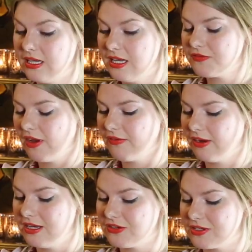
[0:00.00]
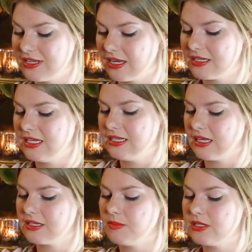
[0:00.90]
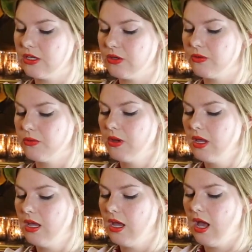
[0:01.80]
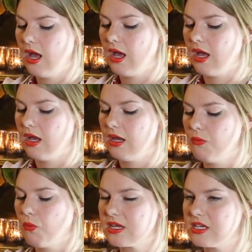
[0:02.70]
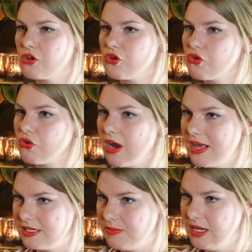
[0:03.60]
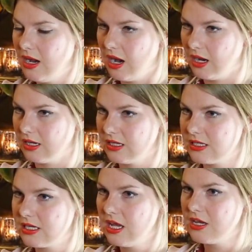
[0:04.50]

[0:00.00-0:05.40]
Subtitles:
he's very, very interesting because he's like somebody who works incredibly hard